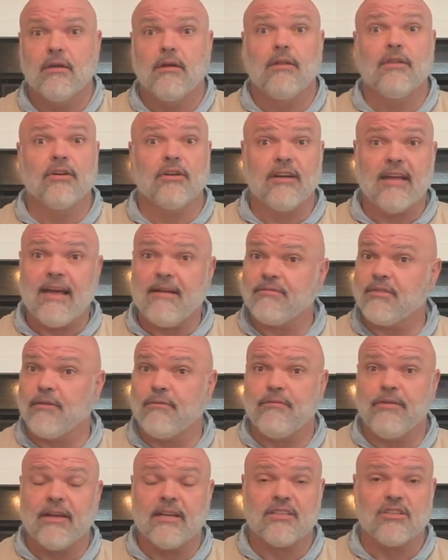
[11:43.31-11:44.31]
They're going to have to
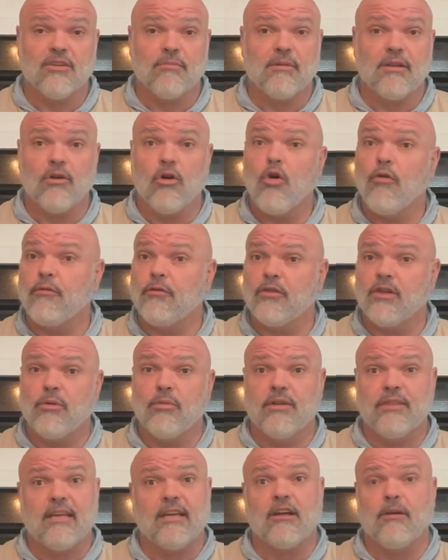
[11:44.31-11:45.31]
fix them, and hopefully
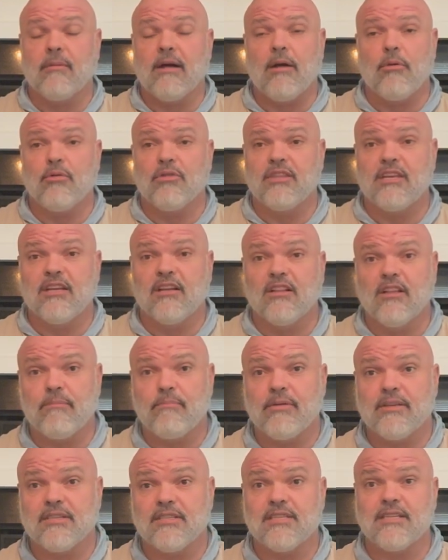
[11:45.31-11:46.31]
when they come out with the
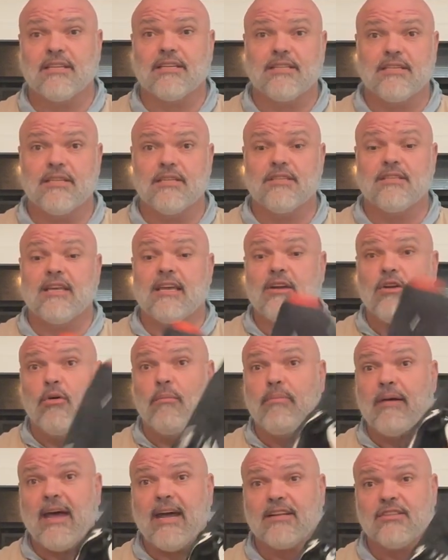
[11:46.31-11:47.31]
Olympus 6s, they go
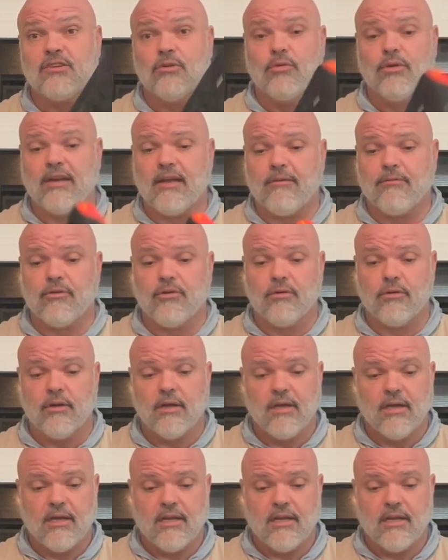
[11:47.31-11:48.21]
back to whatever